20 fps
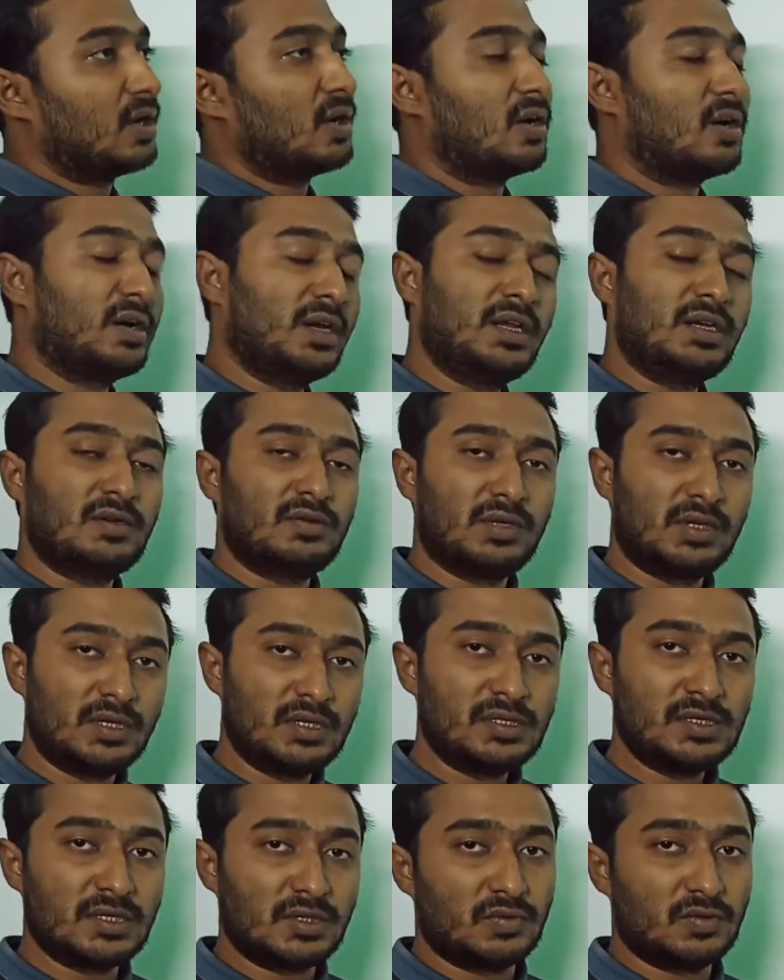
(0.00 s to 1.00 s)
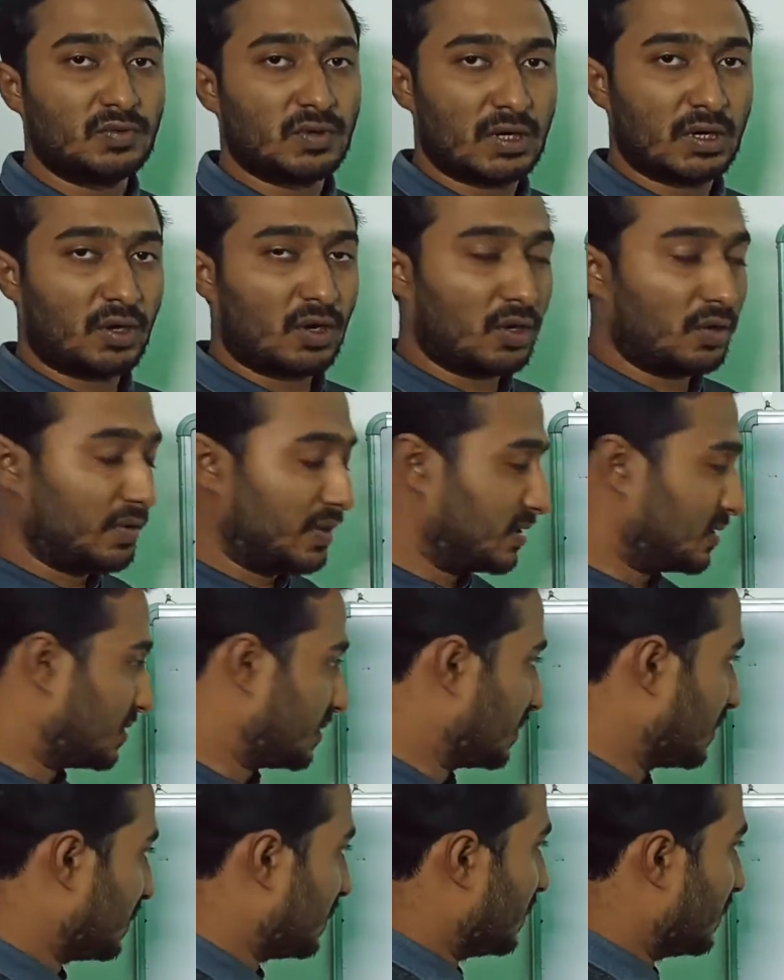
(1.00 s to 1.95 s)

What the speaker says: or it is equal always.